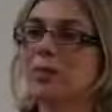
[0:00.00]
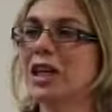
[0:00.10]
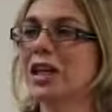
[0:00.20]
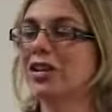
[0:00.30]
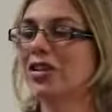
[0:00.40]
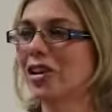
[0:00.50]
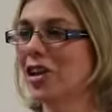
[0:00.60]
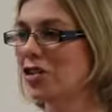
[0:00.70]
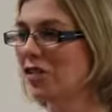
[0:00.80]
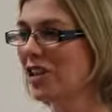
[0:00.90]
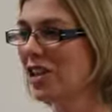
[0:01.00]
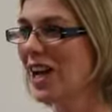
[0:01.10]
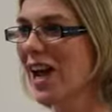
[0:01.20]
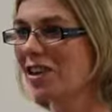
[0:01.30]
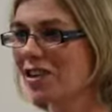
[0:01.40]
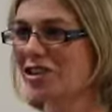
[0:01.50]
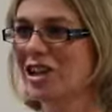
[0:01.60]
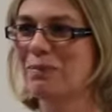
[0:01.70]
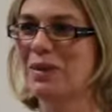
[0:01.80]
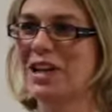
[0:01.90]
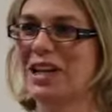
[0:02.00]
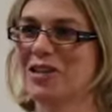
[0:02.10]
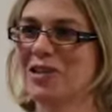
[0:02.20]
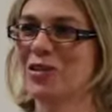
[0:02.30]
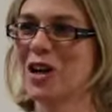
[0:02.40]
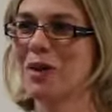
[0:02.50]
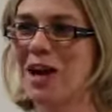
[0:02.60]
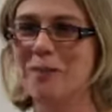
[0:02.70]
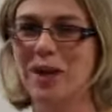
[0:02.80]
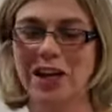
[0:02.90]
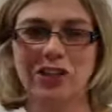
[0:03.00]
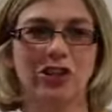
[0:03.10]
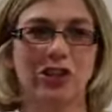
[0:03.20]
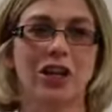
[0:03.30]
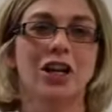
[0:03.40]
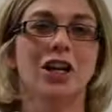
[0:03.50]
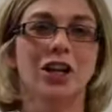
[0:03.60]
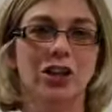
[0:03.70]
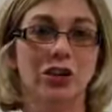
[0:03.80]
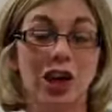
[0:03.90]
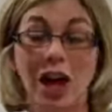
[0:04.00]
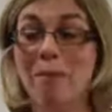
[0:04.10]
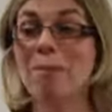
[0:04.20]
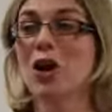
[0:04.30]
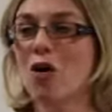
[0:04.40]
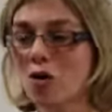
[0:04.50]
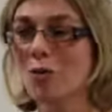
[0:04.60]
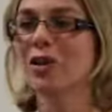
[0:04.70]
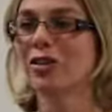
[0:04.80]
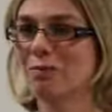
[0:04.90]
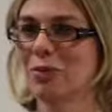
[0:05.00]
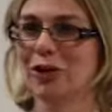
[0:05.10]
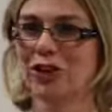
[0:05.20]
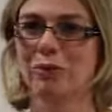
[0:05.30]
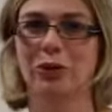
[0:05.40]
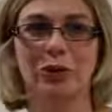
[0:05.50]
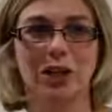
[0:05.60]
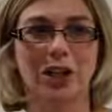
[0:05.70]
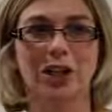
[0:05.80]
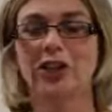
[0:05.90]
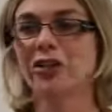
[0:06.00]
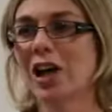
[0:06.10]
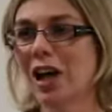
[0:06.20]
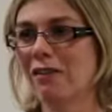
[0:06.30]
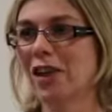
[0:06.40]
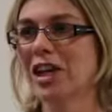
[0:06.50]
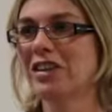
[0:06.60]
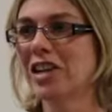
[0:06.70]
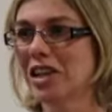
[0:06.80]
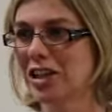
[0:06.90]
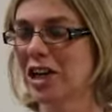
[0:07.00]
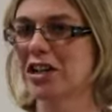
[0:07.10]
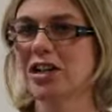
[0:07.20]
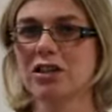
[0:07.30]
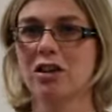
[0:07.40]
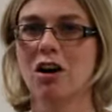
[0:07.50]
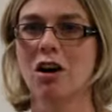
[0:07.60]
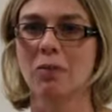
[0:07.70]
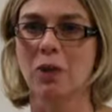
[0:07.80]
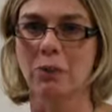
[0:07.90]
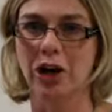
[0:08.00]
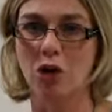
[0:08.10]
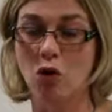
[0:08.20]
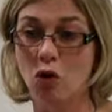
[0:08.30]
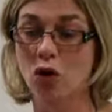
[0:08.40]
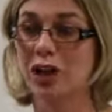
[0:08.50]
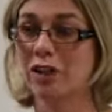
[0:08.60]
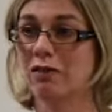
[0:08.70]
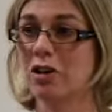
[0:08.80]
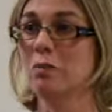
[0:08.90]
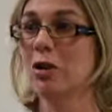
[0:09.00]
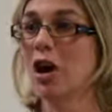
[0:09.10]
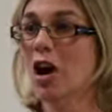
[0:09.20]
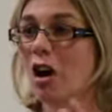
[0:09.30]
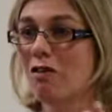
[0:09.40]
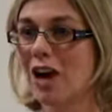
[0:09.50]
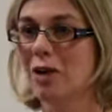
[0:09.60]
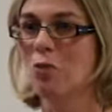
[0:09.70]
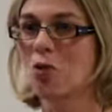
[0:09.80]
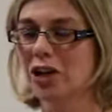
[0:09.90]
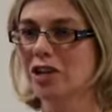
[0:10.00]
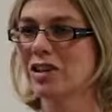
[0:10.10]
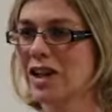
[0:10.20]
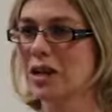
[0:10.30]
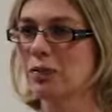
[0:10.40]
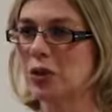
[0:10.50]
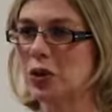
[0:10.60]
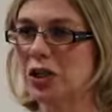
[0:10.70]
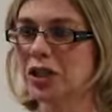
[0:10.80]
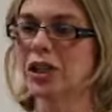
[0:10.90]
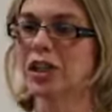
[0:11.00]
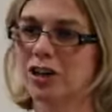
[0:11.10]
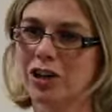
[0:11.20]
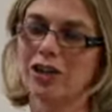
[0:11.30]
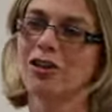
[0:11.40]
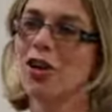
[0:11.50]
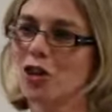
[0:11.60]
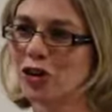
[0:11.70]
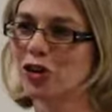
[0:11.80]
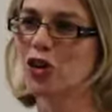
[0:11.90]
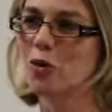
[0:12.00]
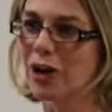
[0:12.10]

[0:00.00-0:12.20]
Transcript: me in the surgery to catch a GP to talk about a patient, can be almost impossible. So to have that dedicated time when we're all in a room around one table, I don't lock the door,